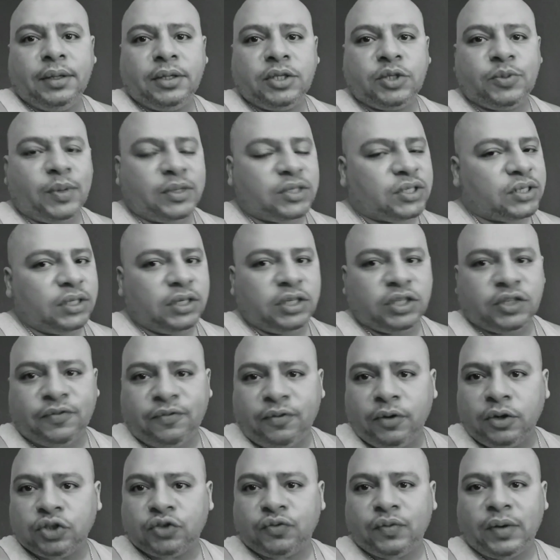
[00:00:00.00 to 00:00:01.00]
Especially in this
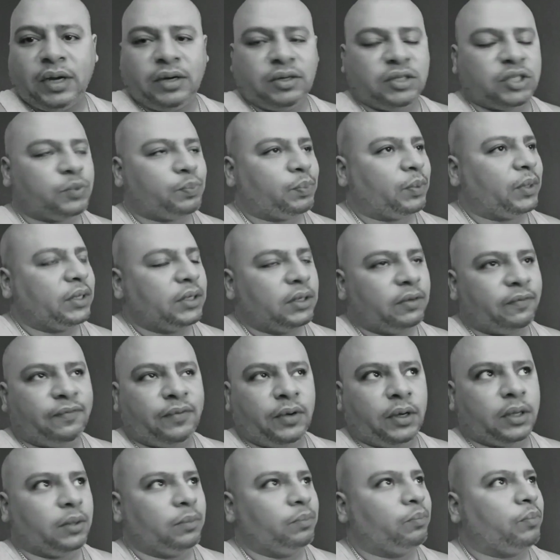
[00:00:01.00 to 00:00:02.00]
first round, explaining
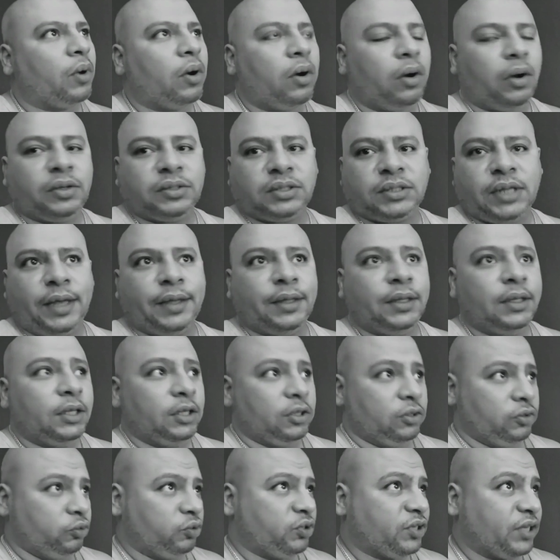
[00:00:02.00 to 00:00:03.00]
fucking bars. Like,
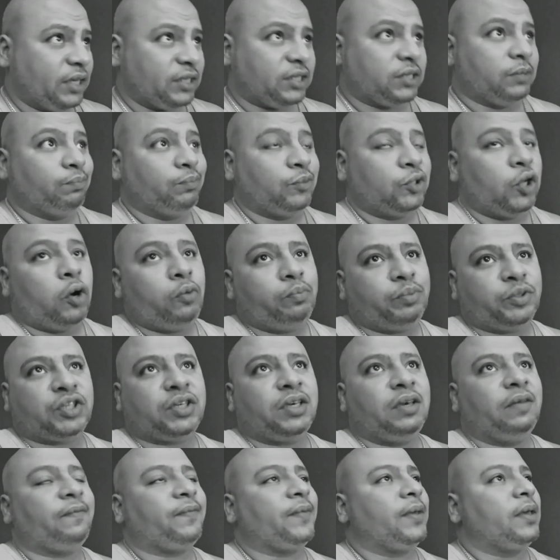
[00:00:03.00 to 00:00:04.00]
you said some dope
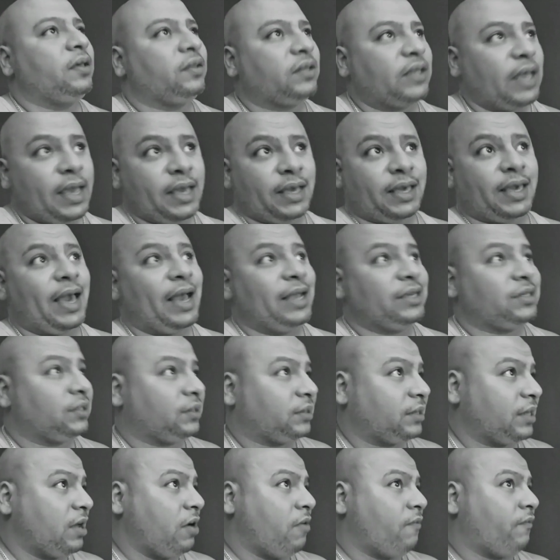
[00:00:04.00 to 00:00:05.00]
shit, man. If they ain't catch
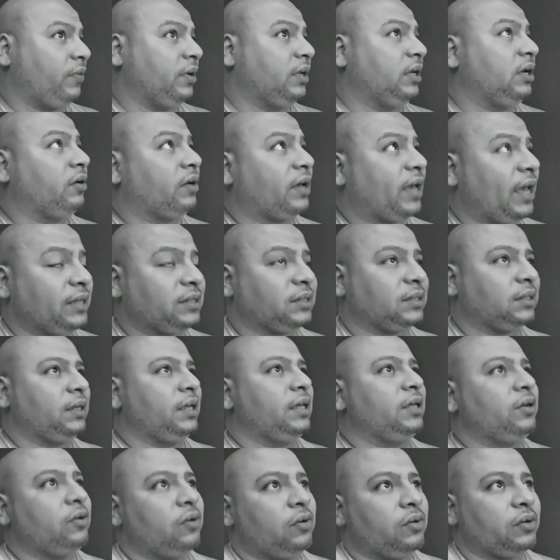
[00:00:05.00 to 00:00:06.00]
it there, hopefully they'll catch it
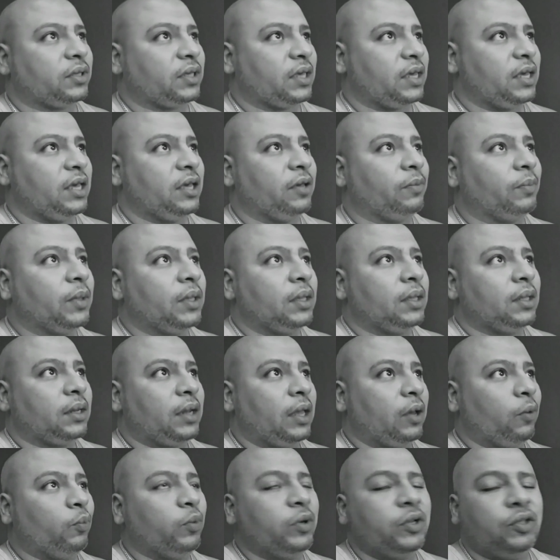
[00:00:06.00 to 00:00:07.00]
later on camp.
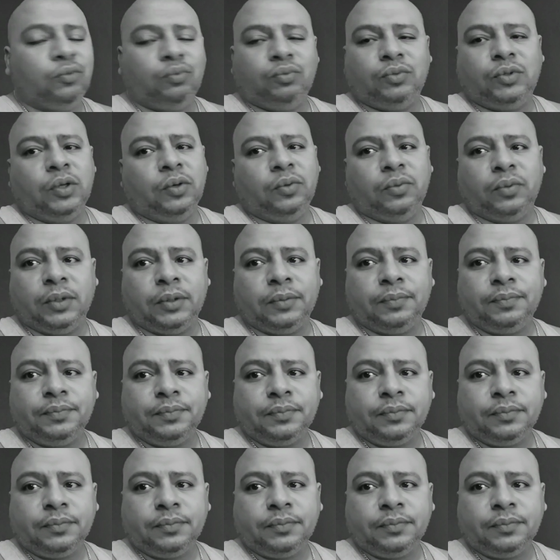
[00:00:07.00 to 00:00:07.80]
Like, what are you doing?